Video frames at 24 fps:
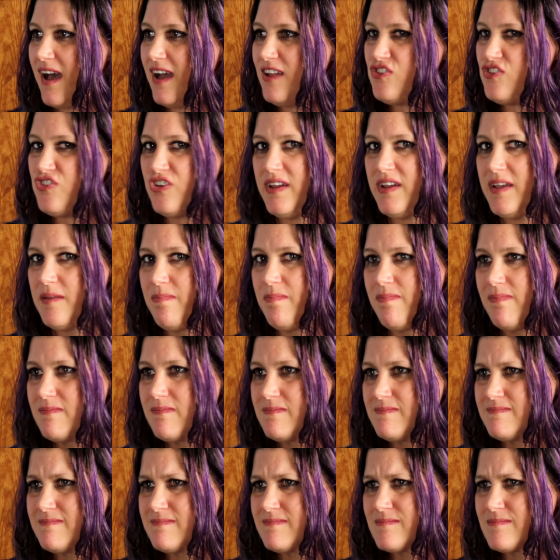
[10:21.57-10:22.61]
mean, country
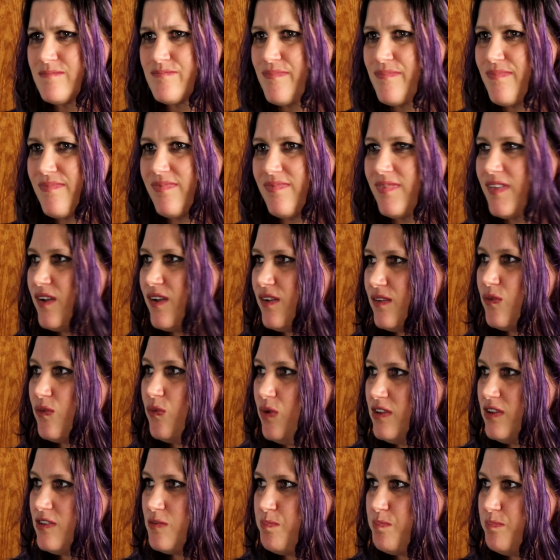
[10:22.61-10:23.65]

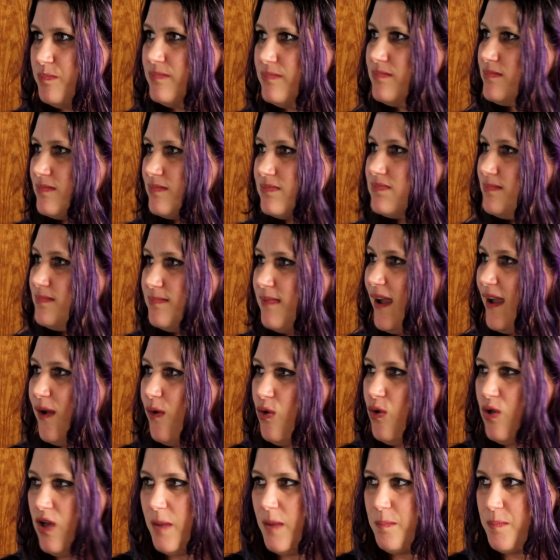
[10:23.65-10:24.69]
was my
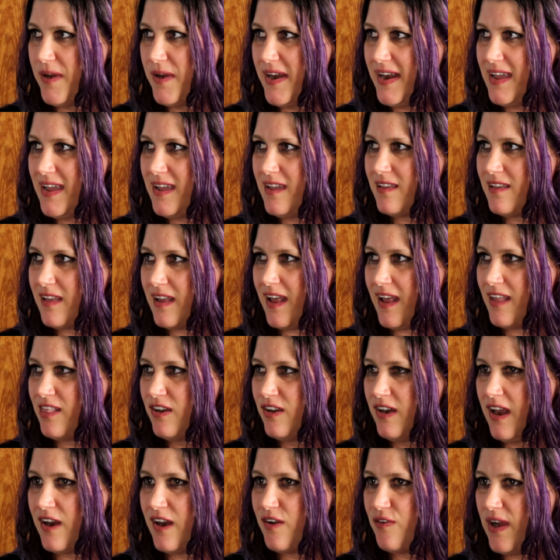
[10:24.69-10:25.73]
whole upbringing, and I
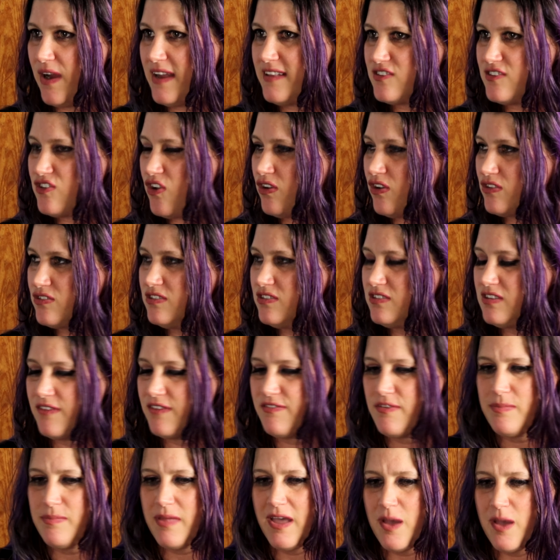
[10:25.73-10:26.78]
learned how to write songs and stuff
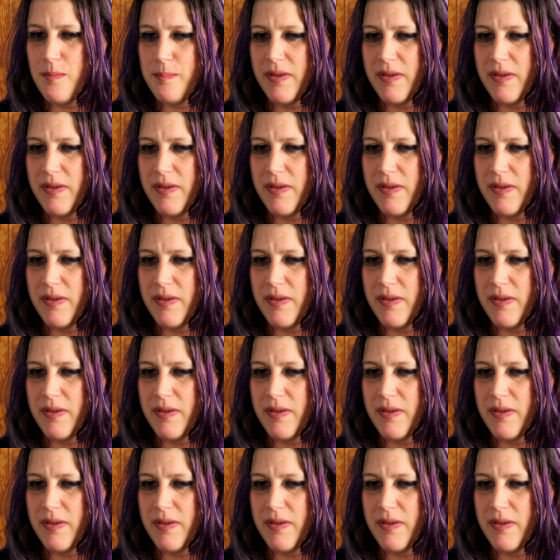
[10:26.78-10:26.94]
from that.